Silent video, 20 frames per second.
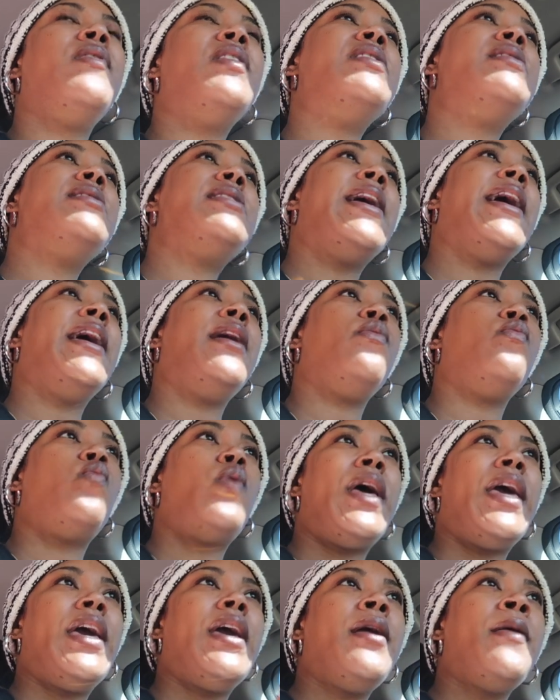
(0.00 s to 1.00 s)
the same
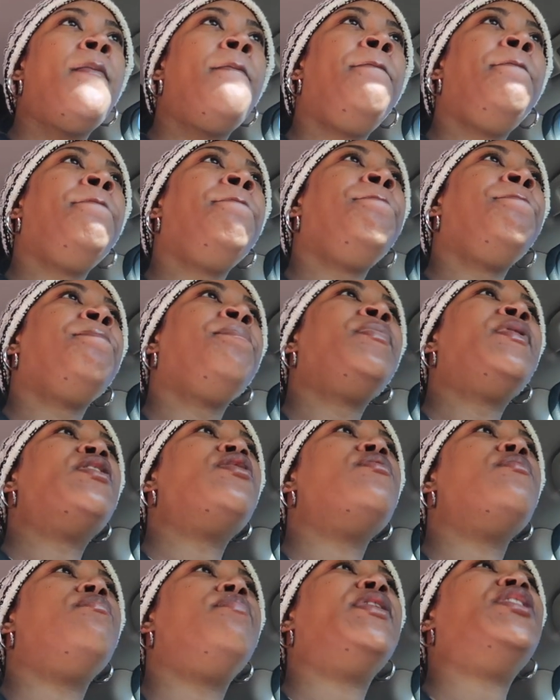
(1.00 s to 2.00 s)
way,
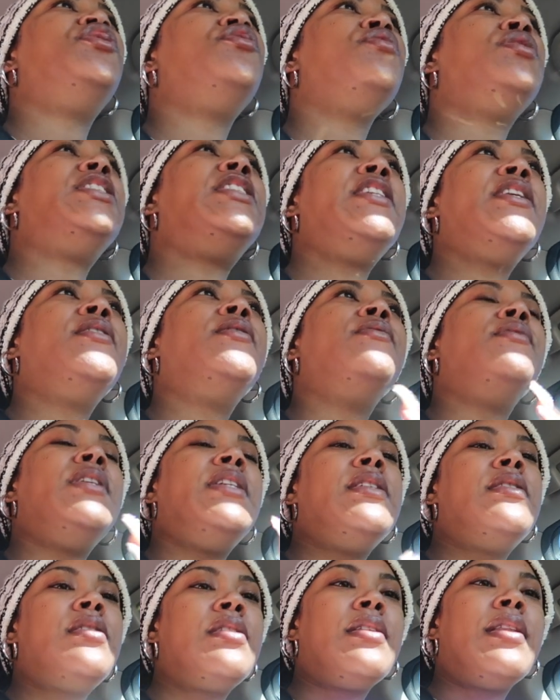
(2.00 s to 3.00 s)
but you still
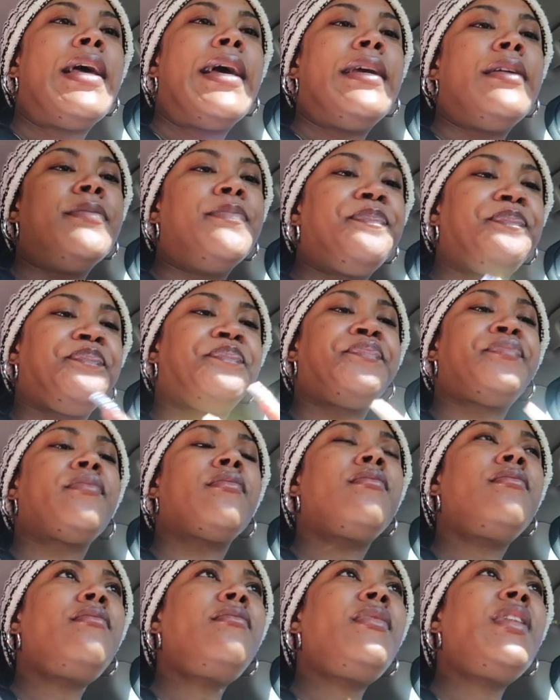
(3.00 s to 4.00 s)
need to like
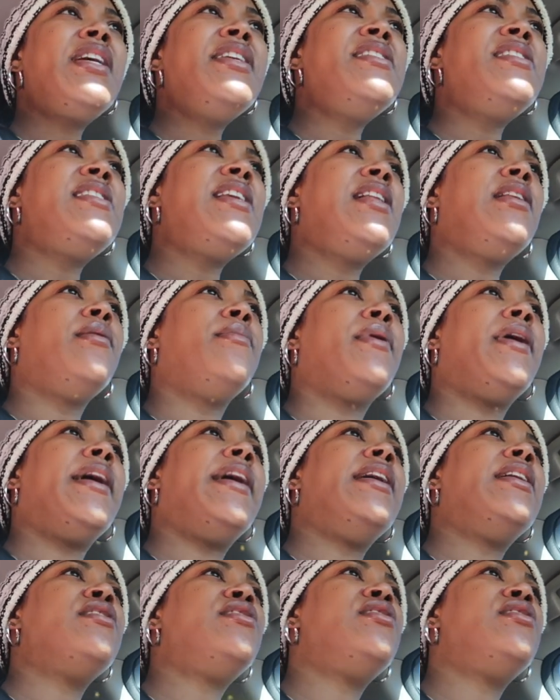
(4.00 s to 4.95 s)
celebrate.